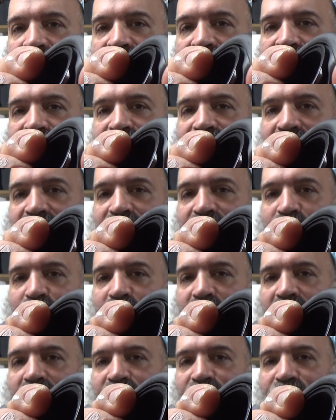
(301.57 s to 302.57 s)
from the
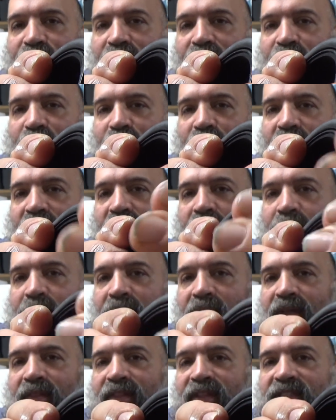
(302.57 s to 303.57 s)
rim.
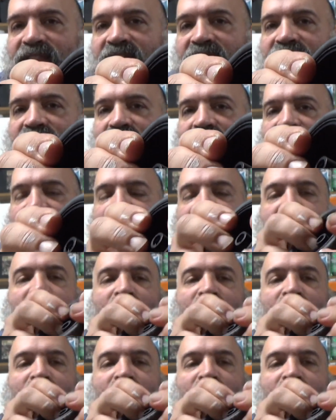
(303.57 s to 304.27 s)
These things aren't even